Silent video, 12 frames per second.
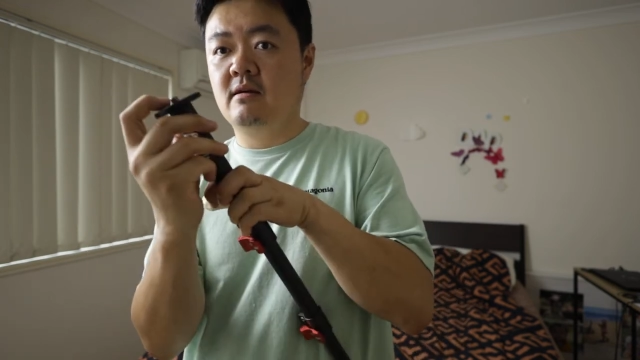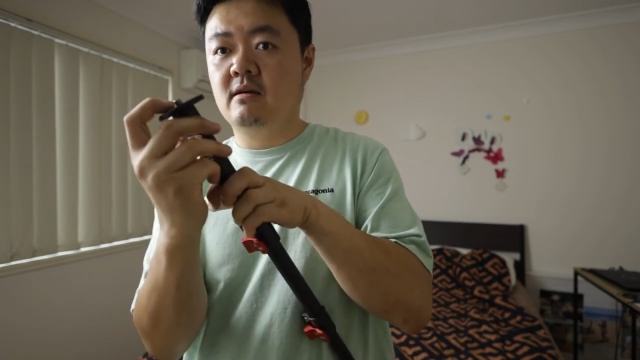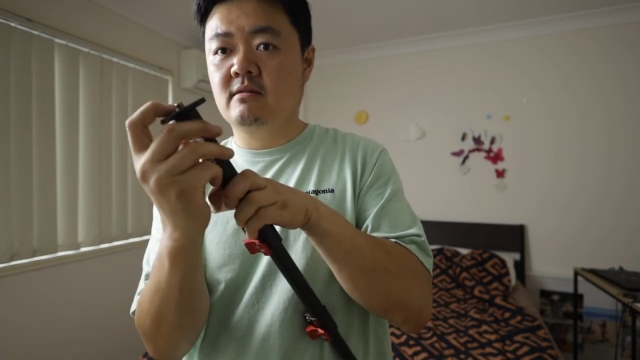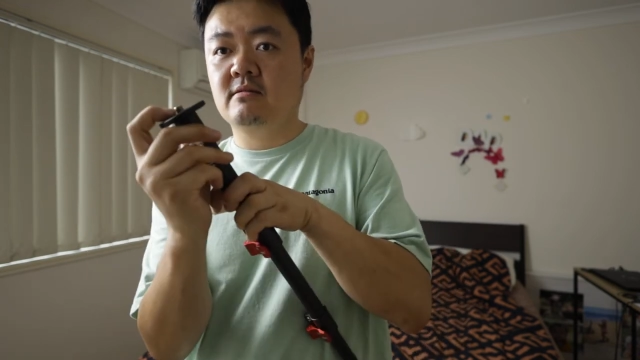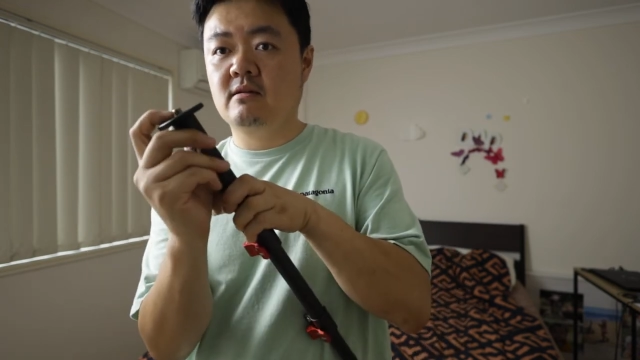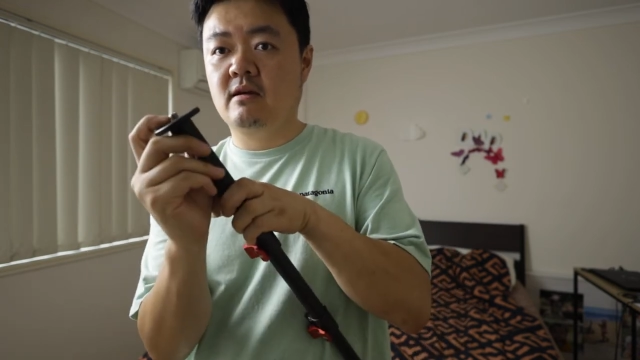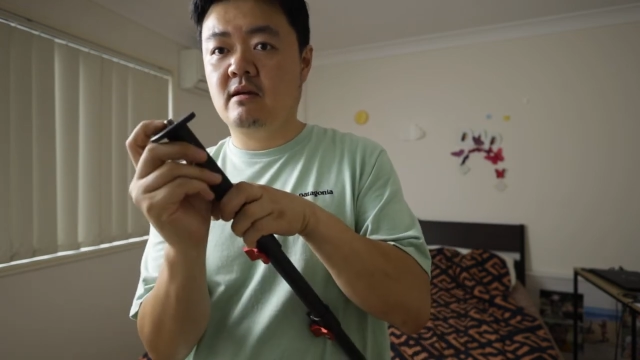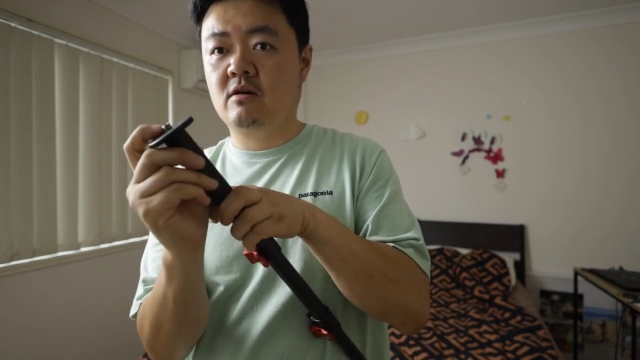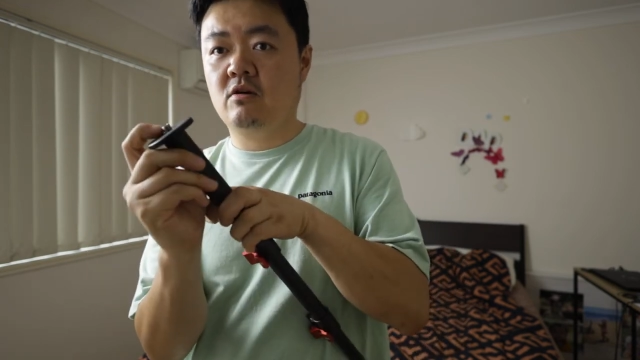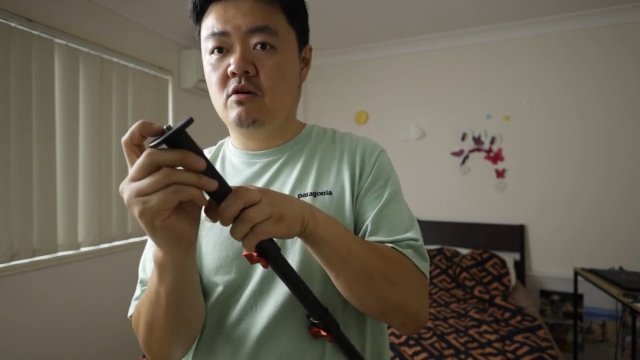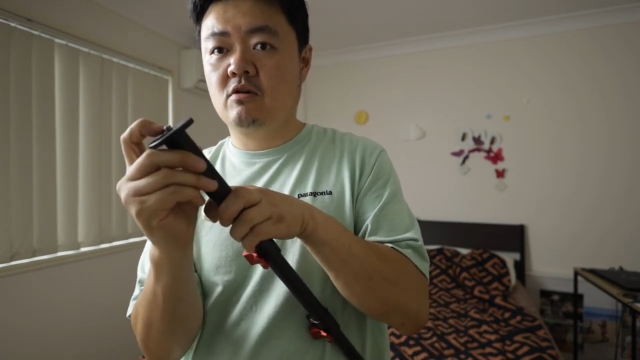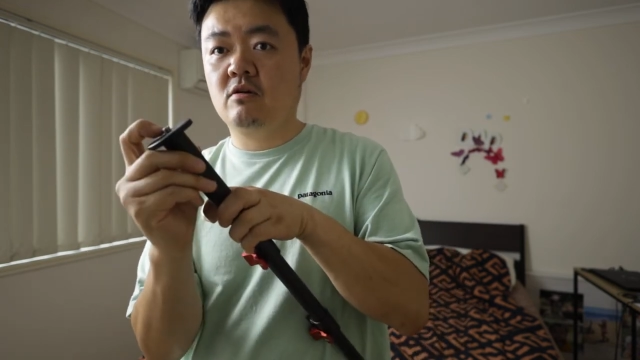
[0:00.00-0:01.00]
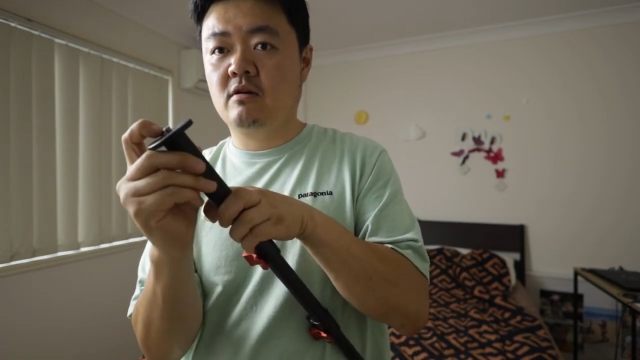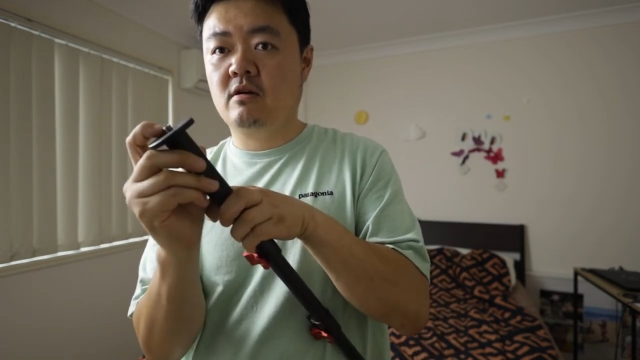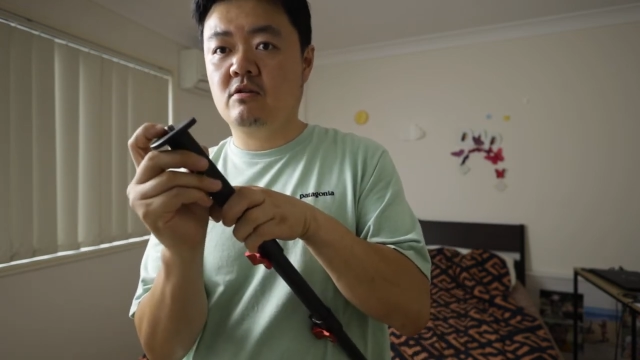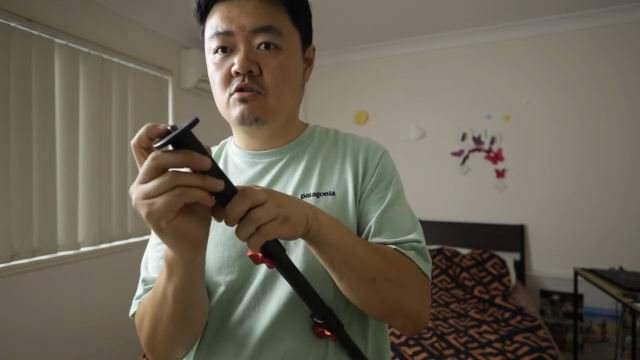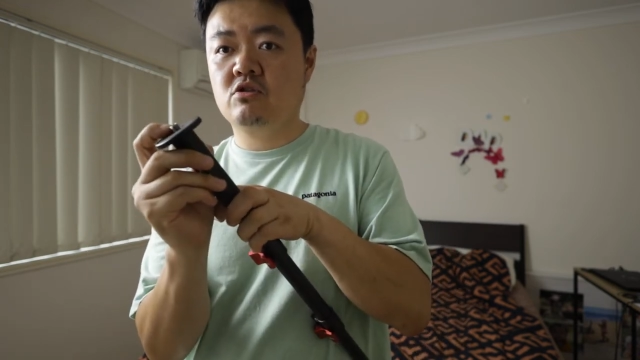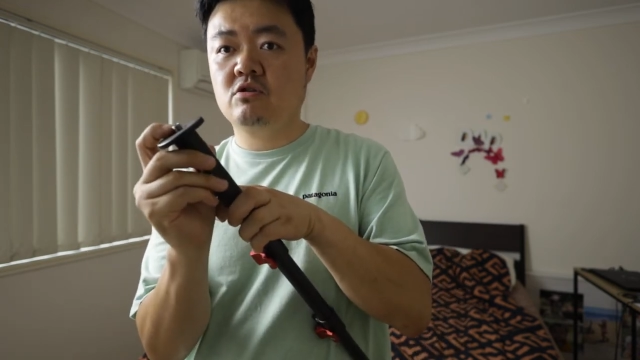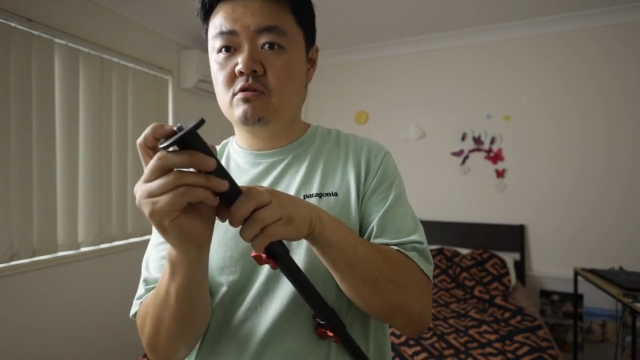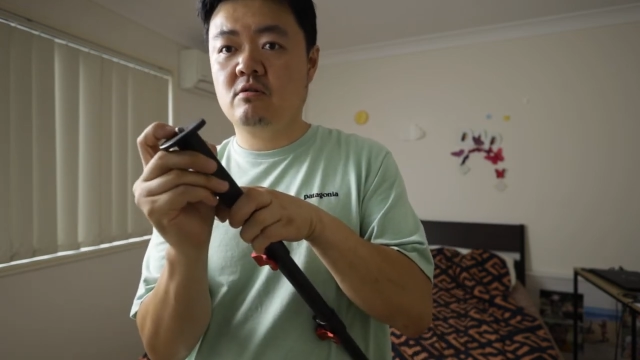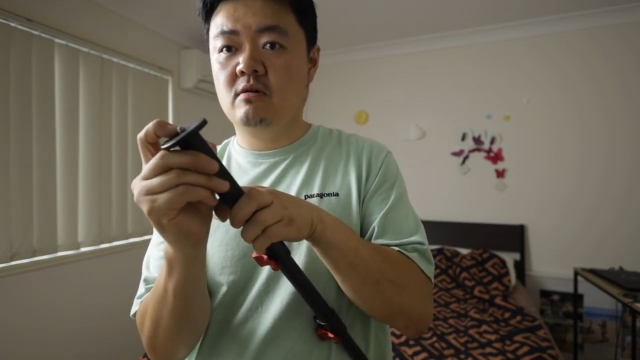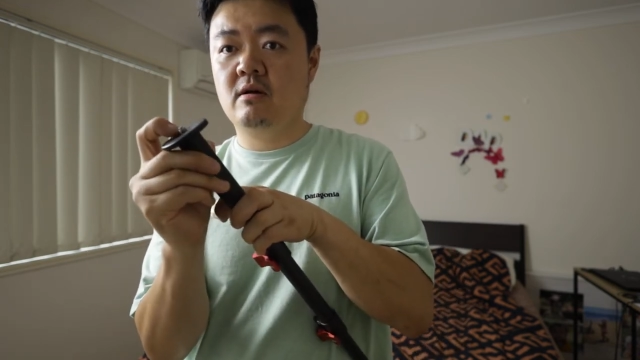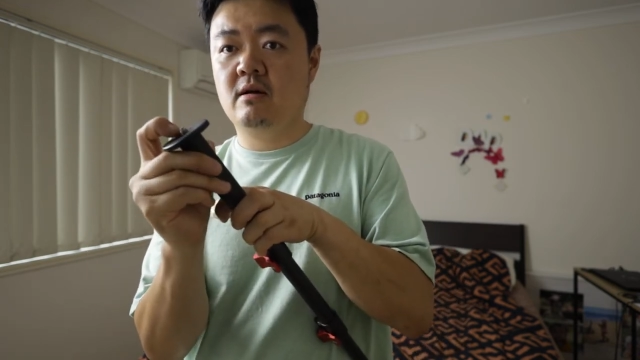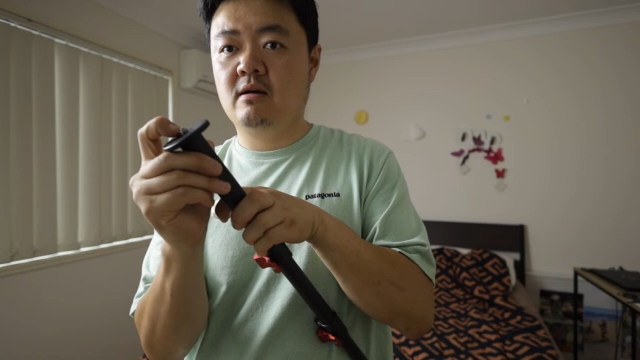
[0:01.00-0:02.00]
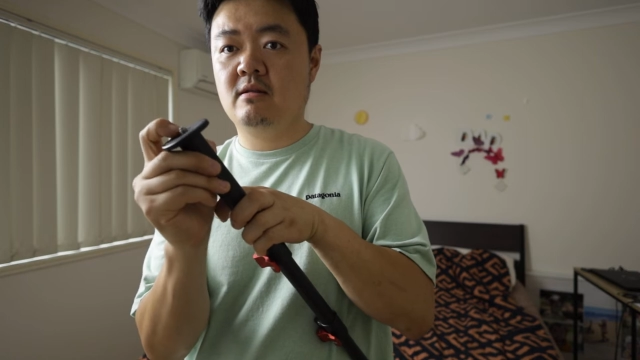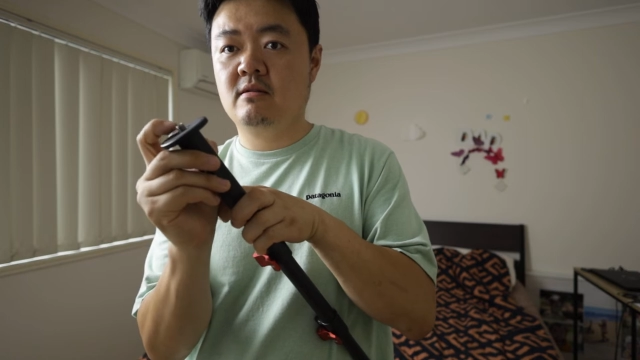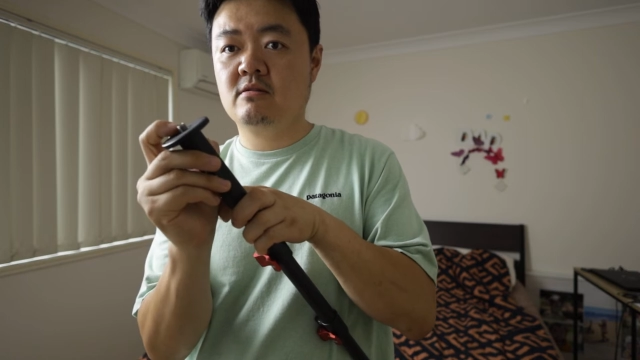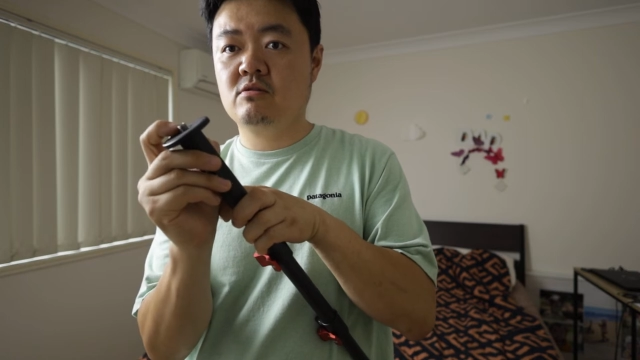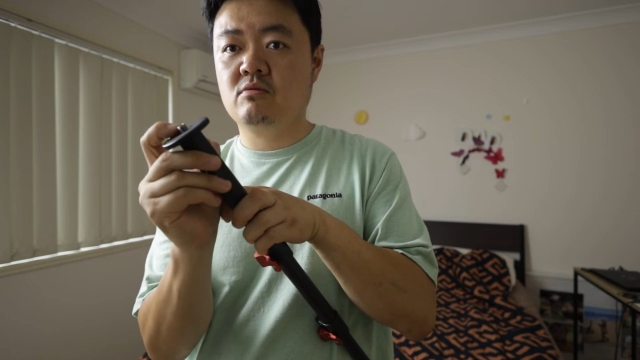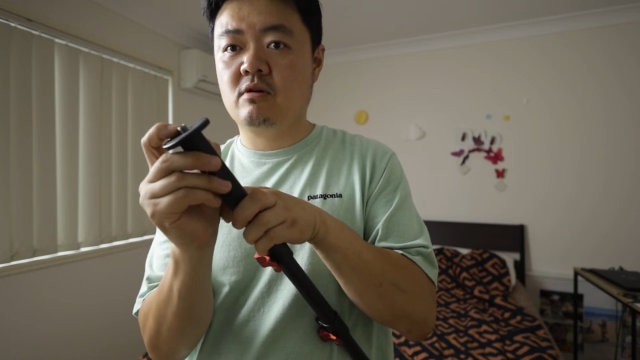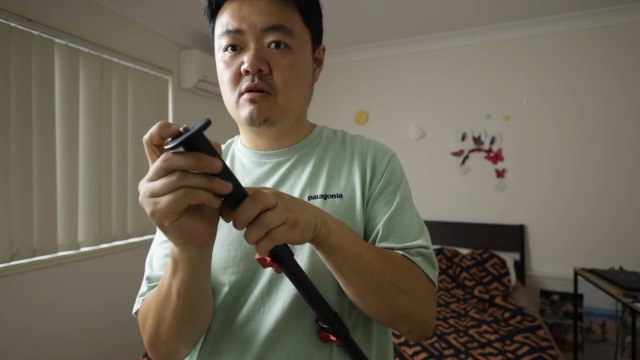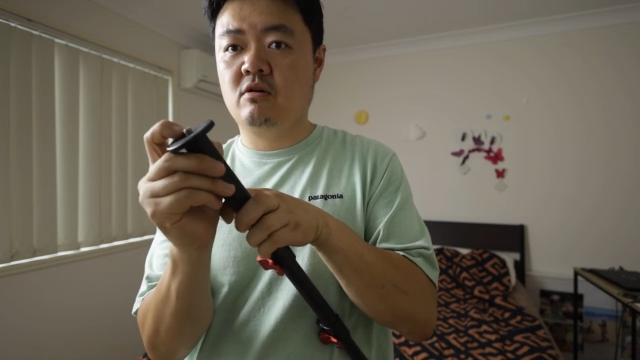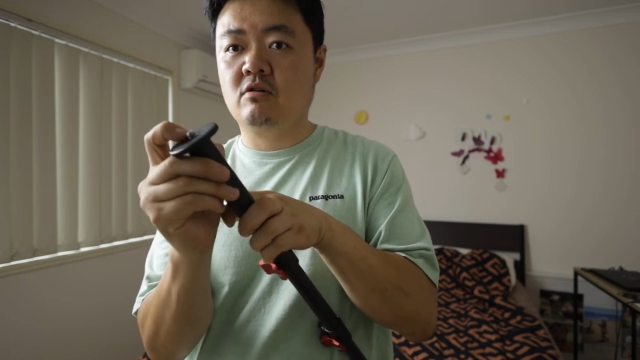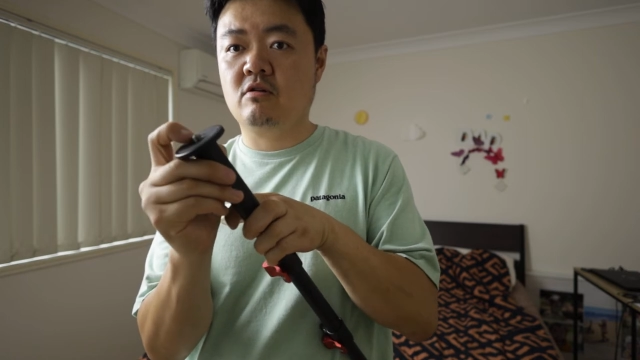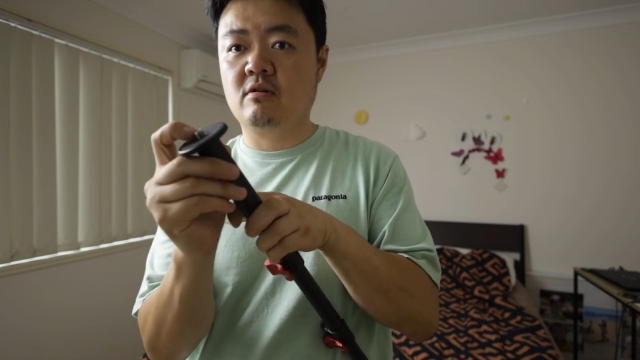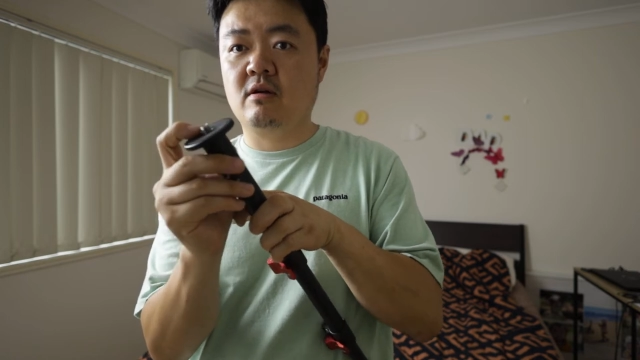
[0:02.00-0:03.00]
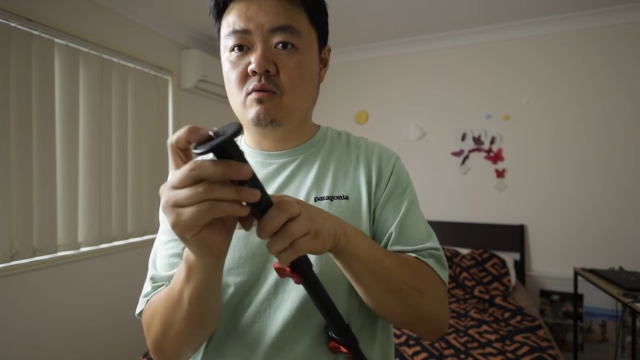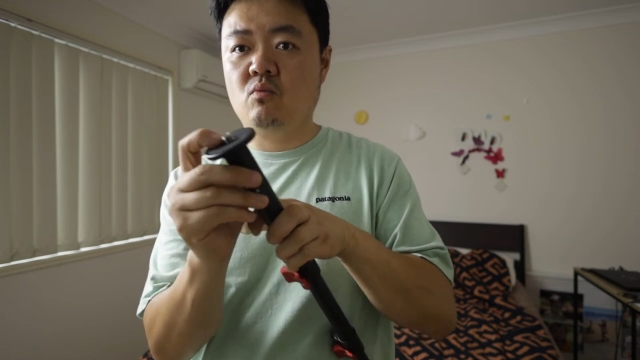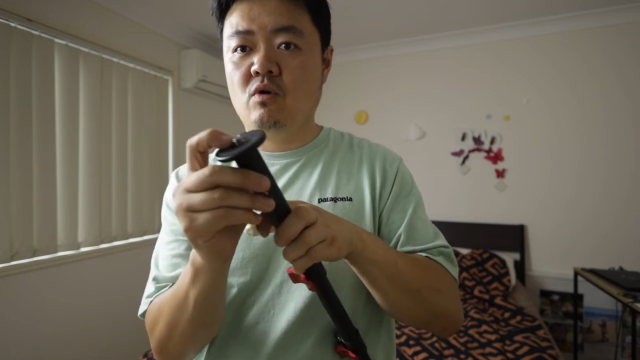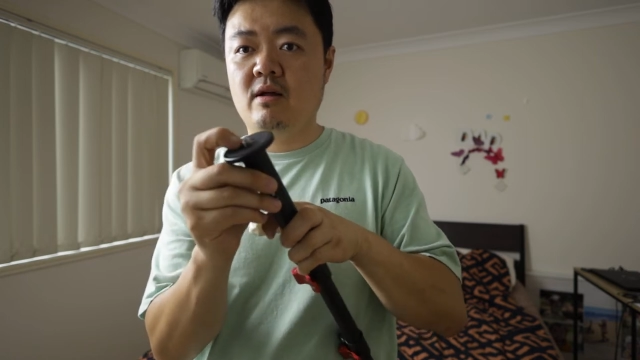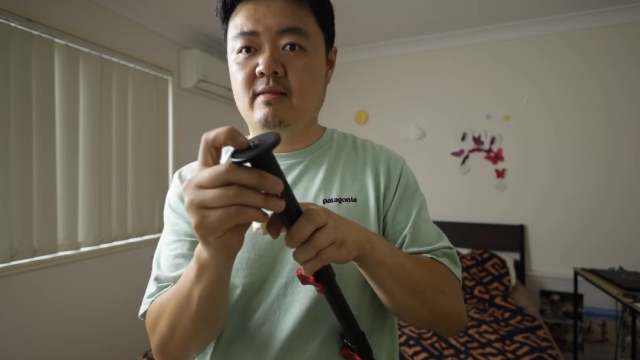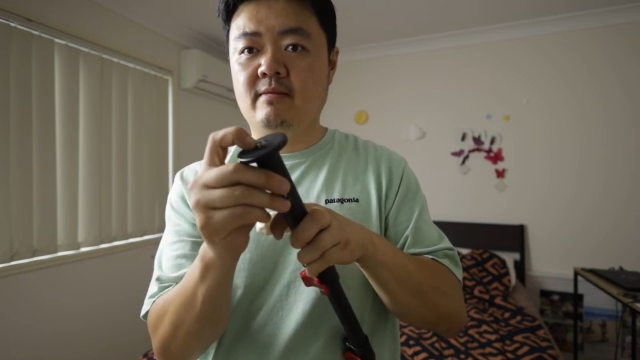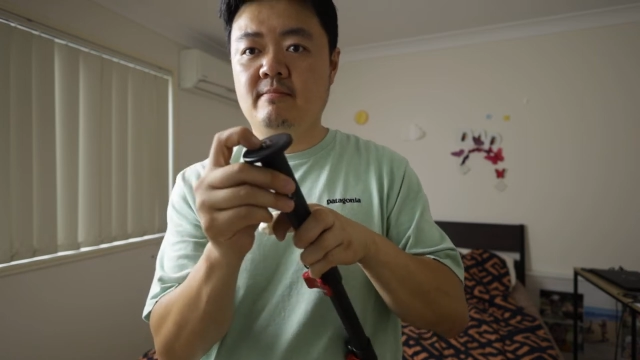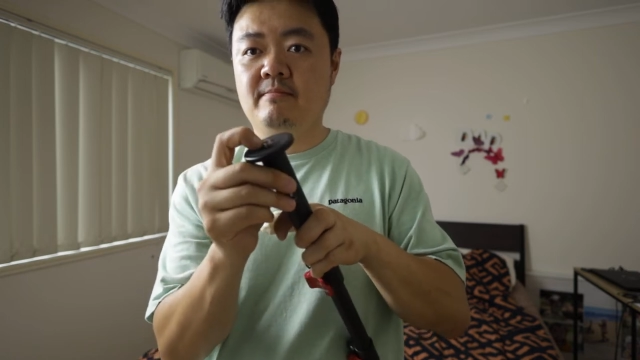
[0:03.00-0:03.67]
It's a 1/4 inch and 3/4 in one.